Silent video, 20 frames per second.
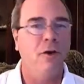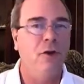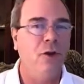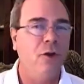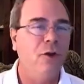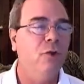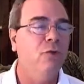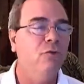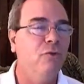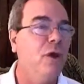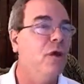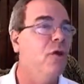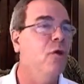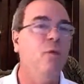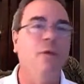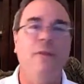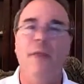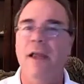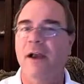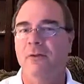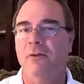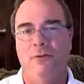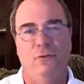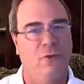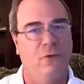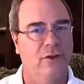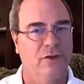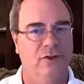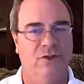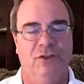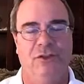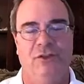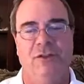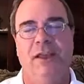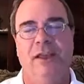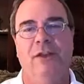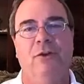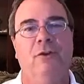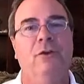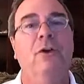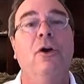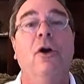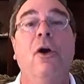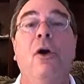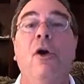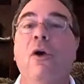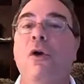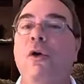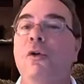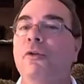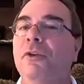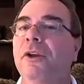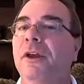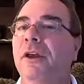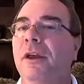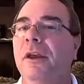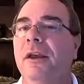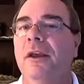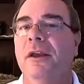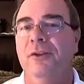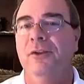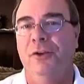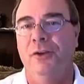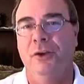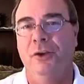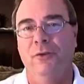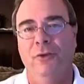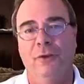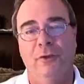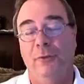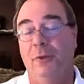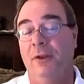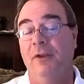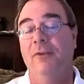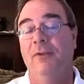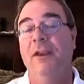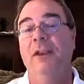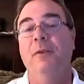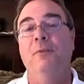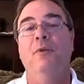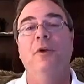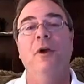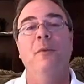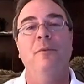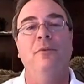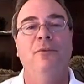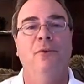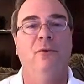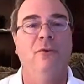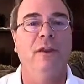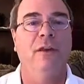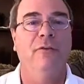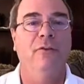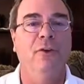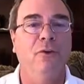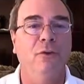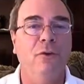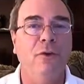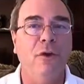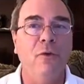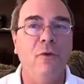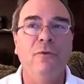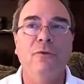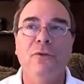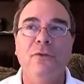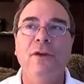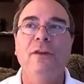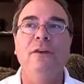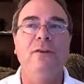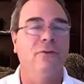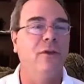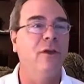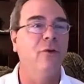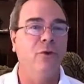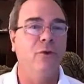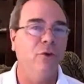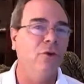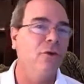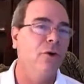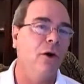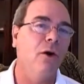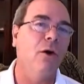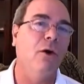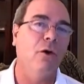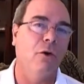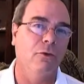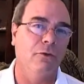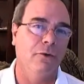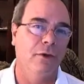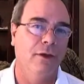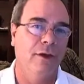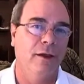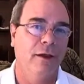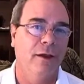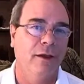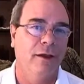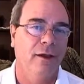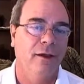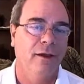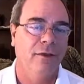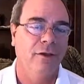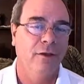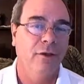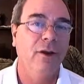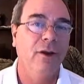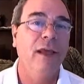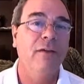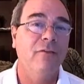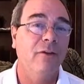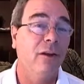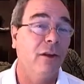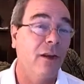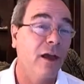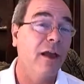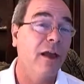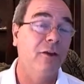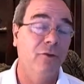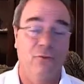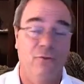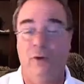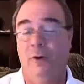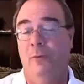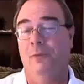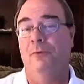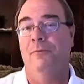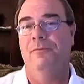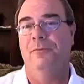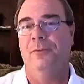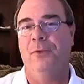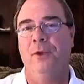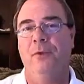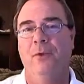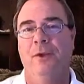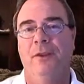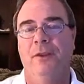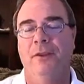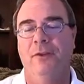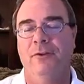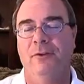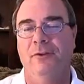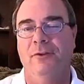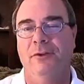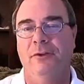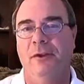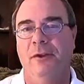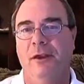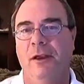Do you know without question that you're called to do this? Because I can promise you that if you don't feel as though you're called, you're going to have a lot of trouble doing this.